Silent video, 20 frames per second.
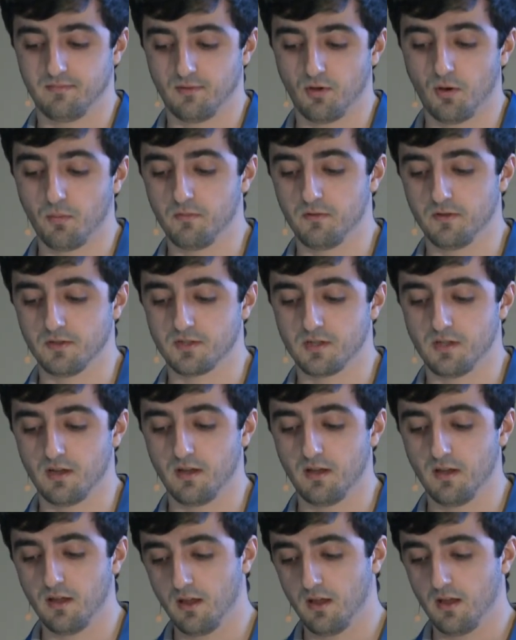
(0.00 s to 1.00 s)

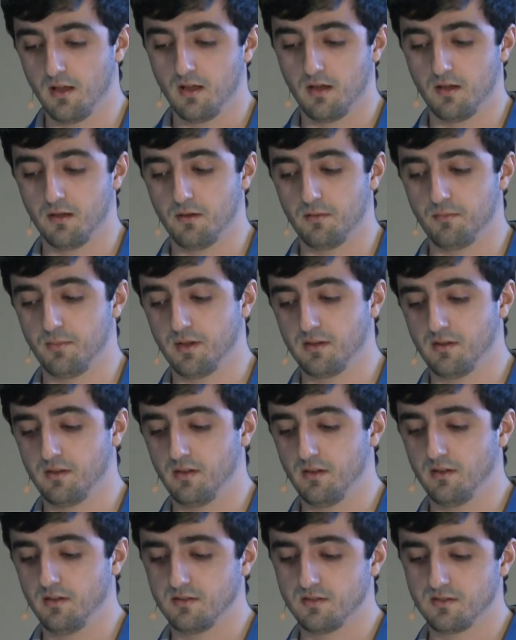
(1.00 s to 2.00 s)
obviously, but
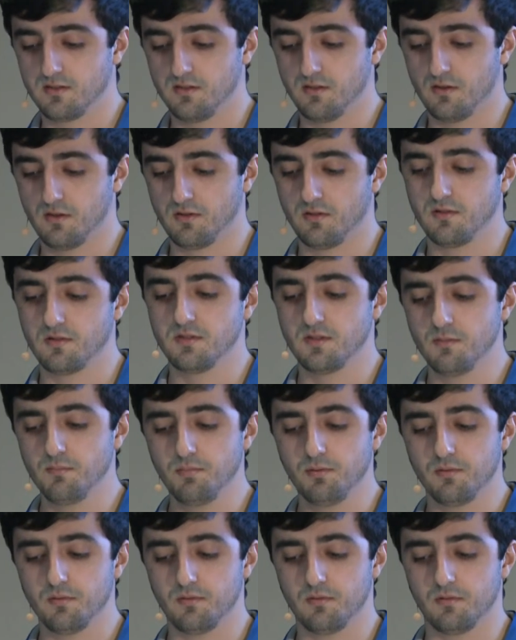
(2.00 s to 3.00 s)
it's not the
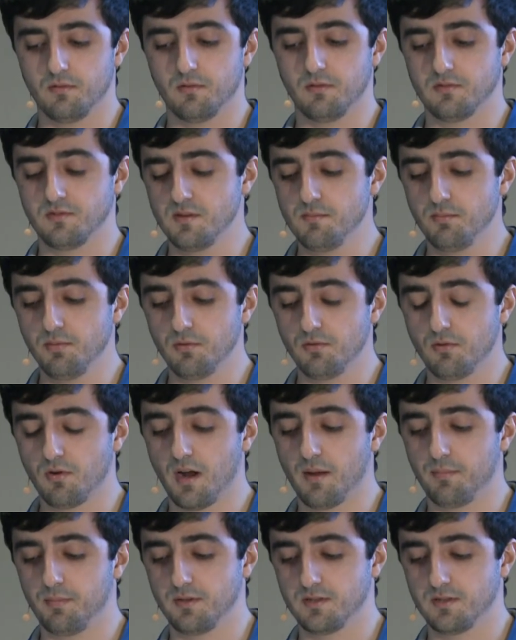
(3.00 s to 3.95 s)
simple grep.